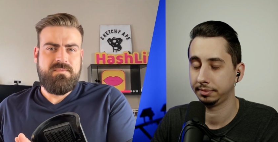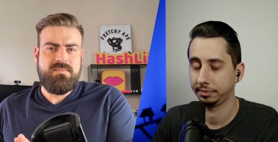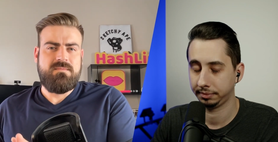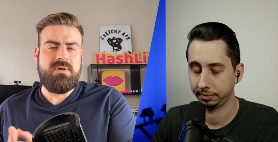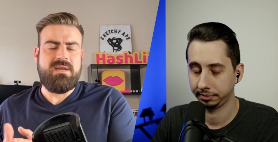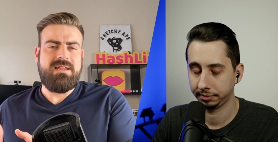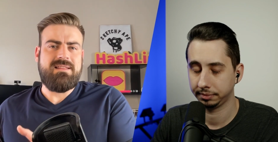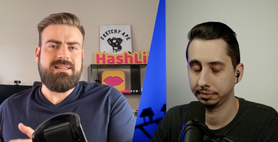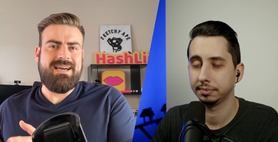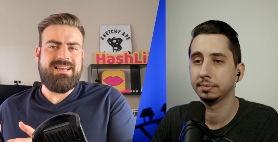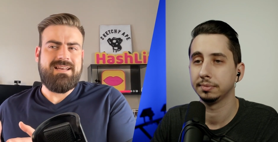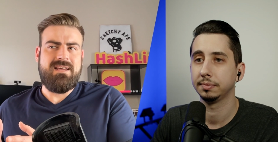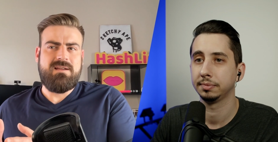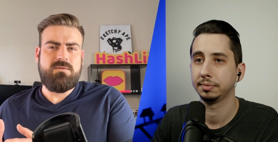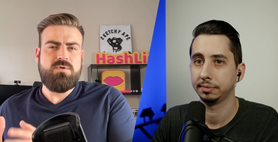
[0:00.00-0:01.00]
Speaker 1: meaning
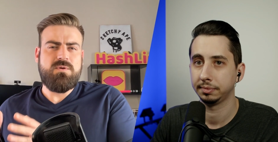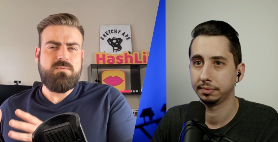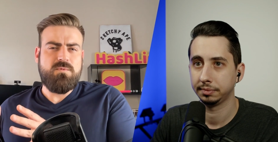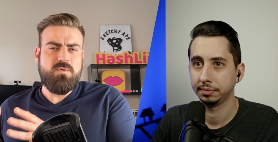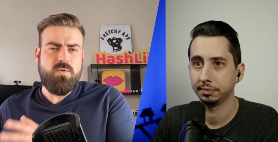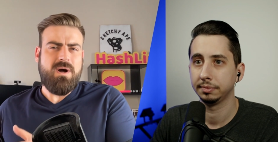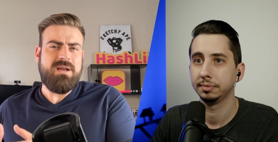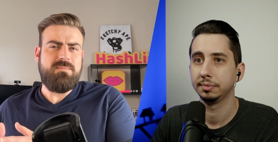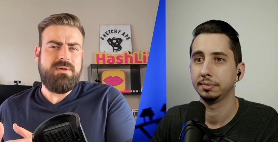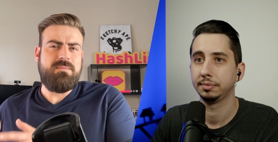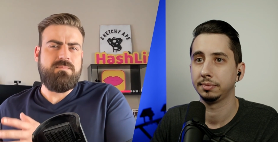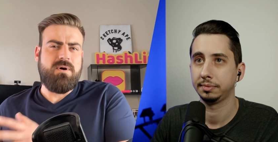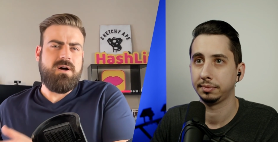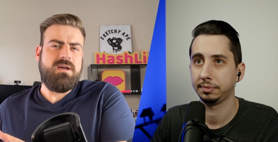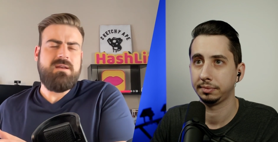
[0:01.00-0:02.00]
that it would quite be
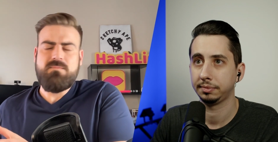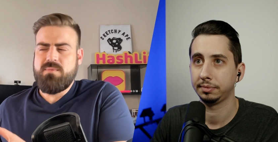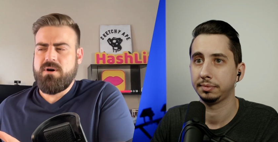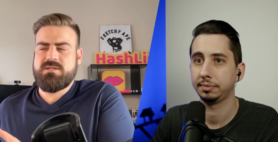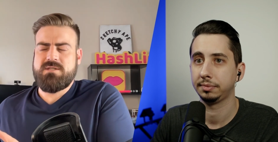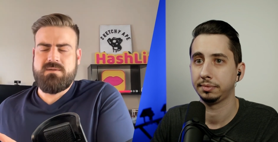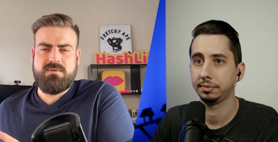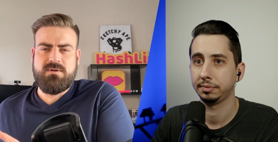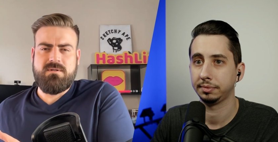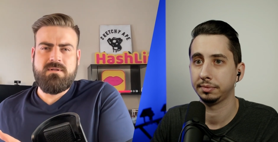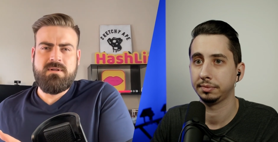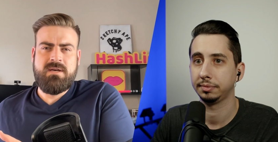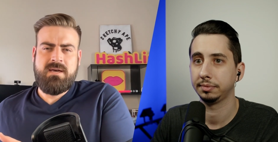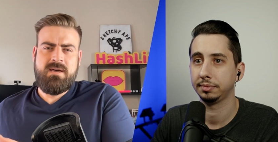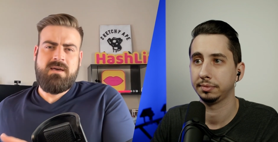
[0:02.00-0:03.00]
po- impossible,
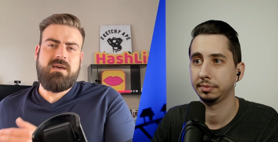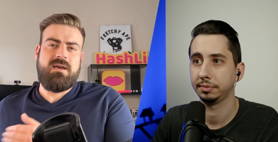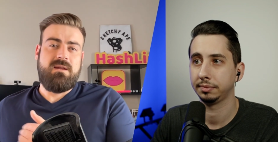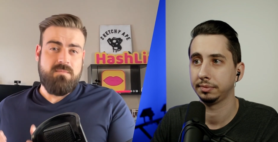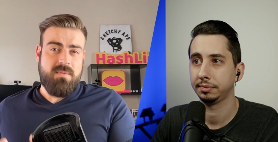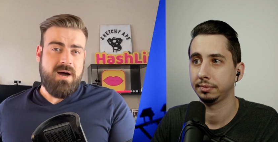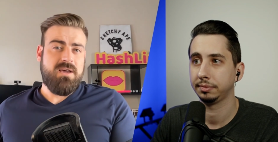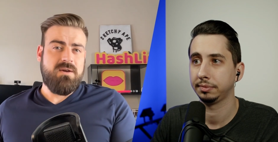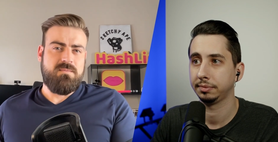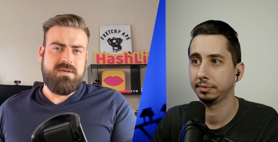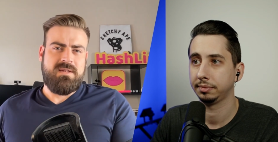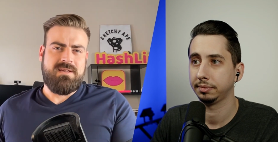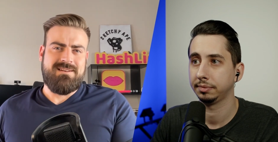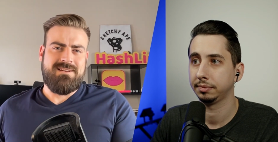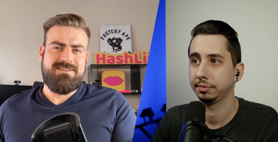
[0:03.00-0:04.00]
in my
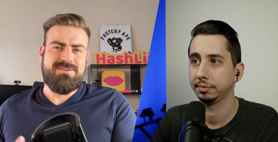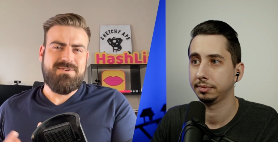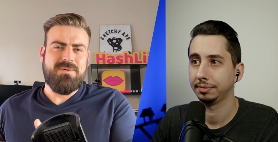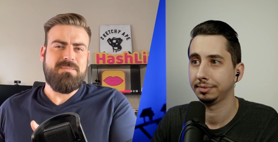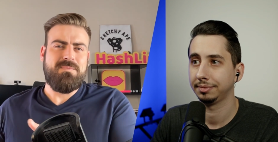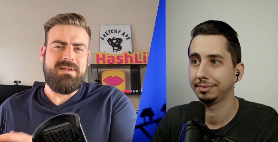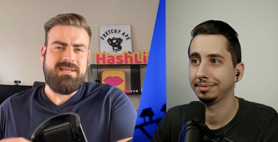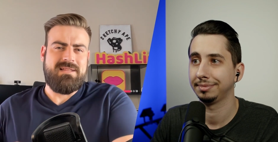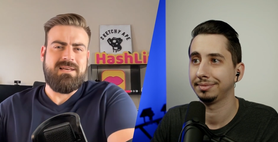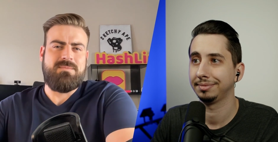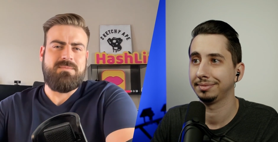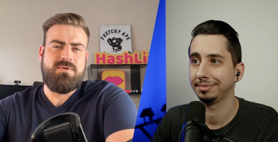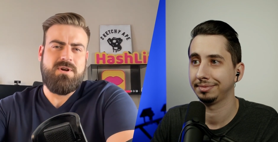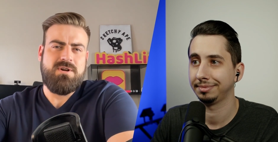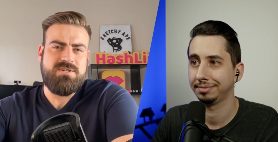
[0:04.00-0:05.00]
opinion, to complete
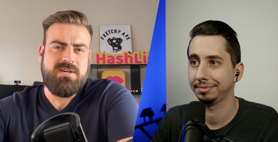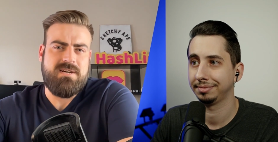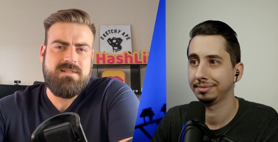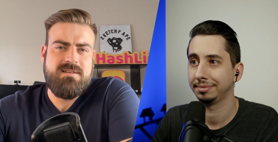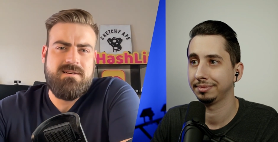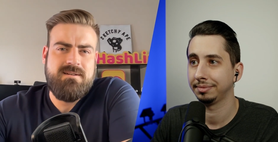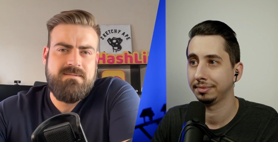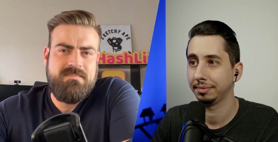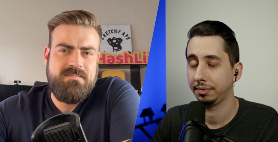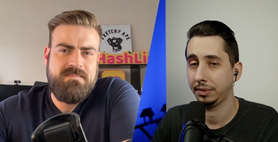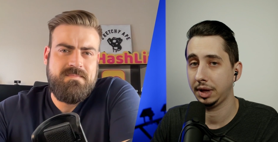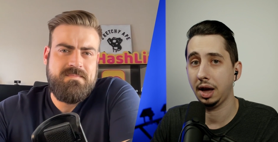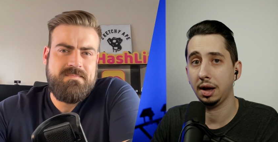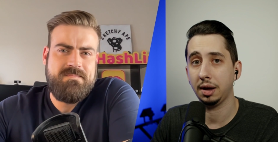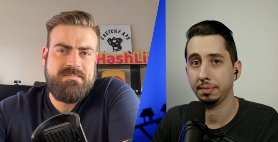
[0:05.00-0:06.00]
that project.
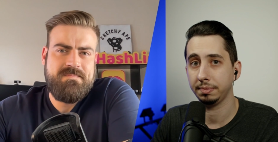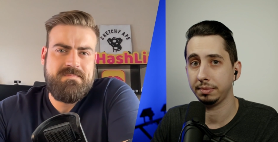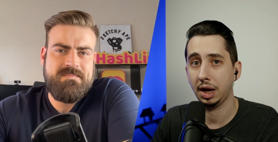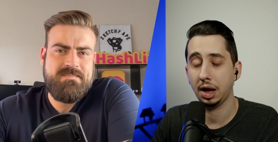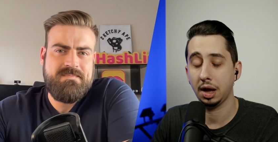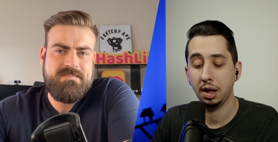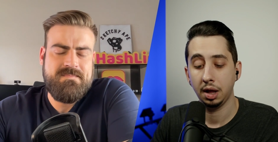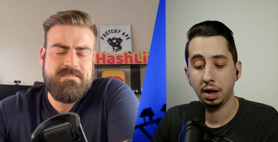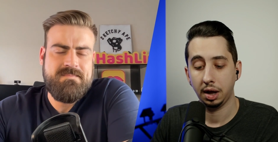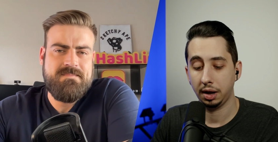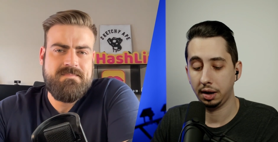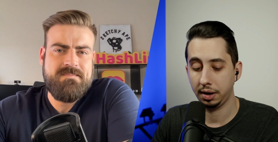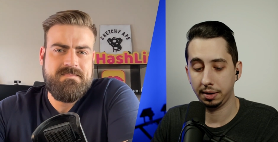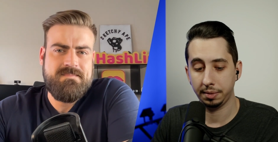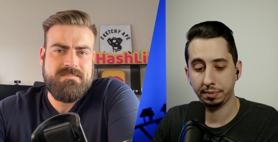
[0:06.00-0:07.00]
Speaker 2: Yeah, yeah.
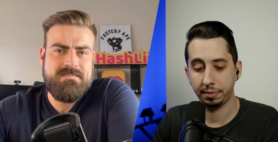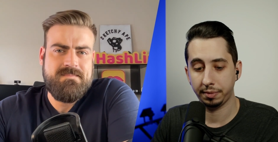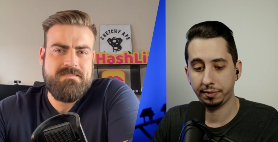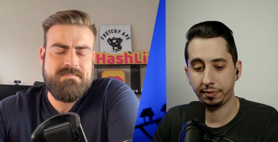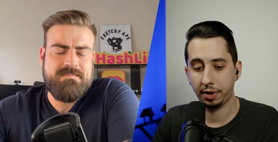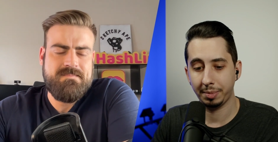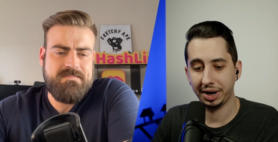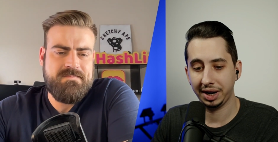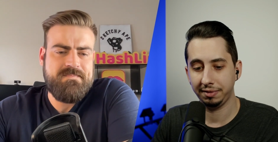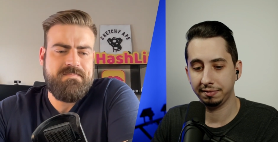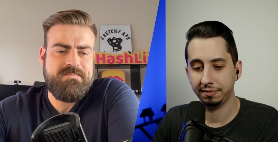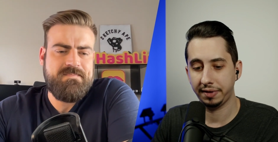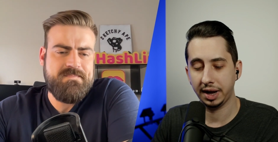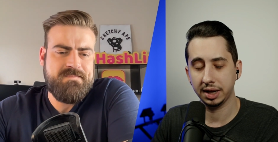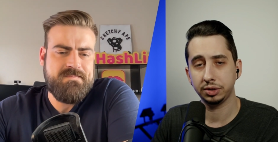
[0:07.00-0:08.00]
Uh, from an
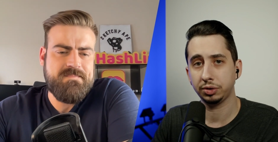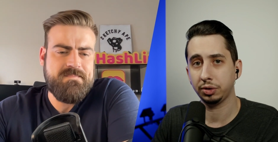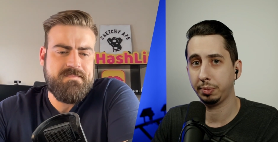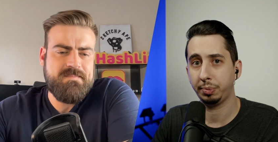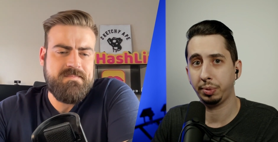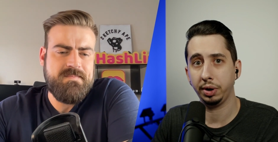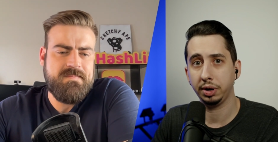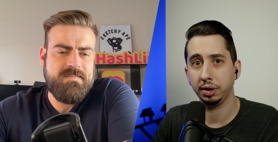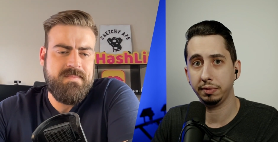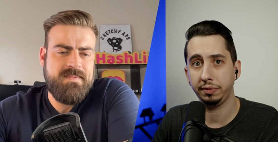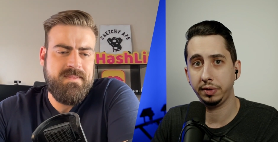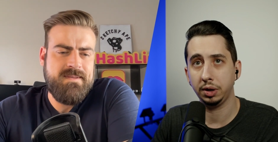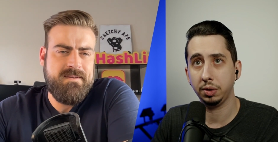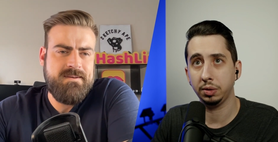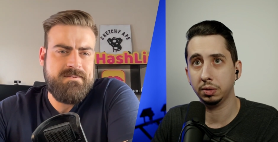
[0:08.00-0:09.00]
investor point of
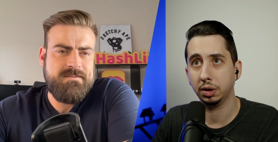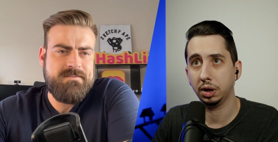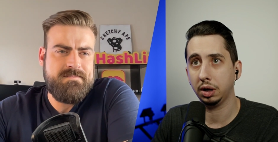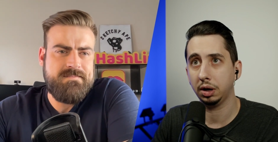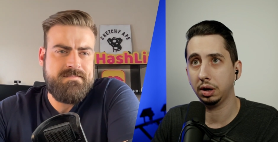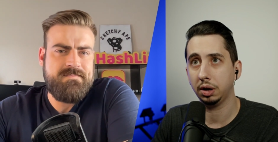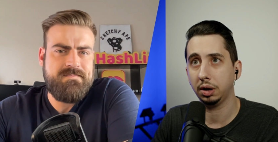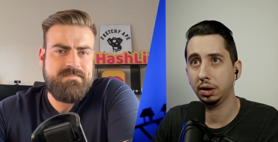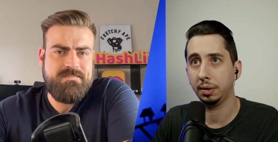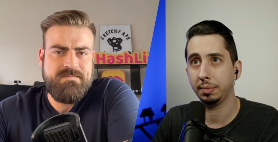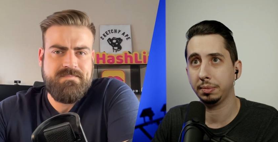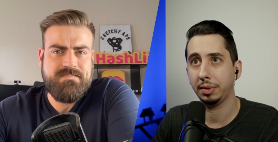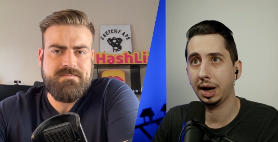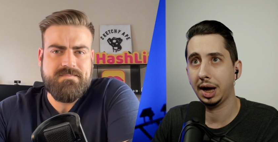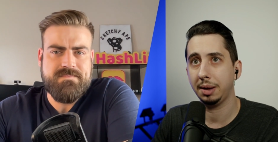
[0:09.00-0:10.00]
view, uh,
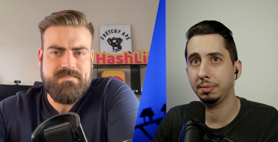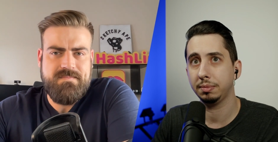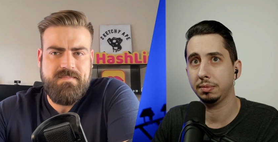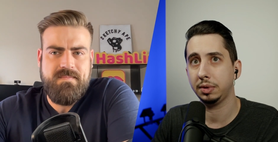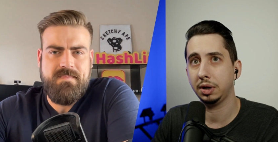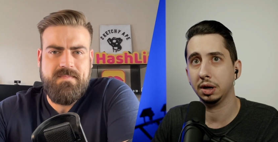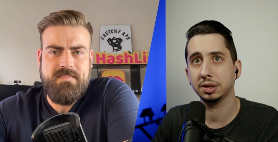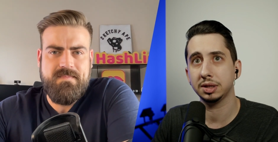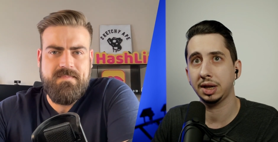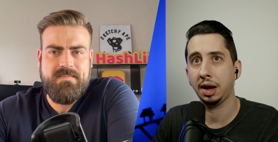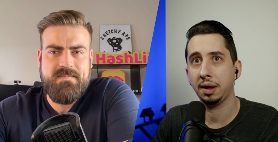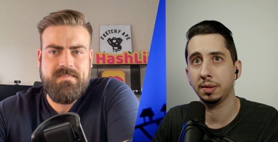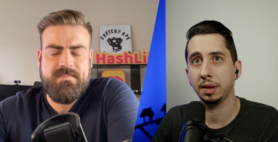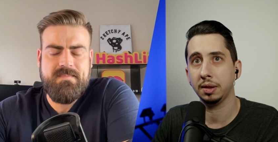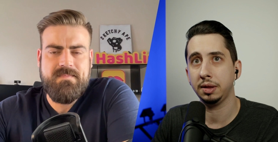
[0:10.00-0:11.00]
I'm not
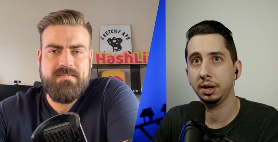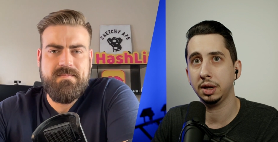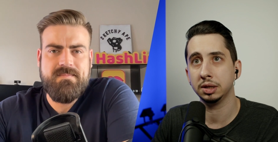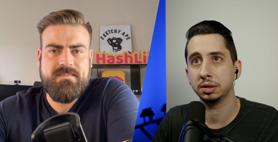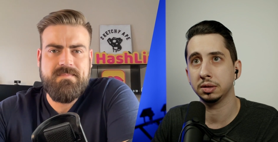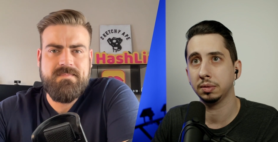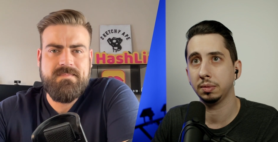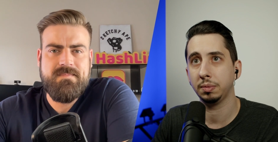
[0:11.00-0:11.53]
saying that this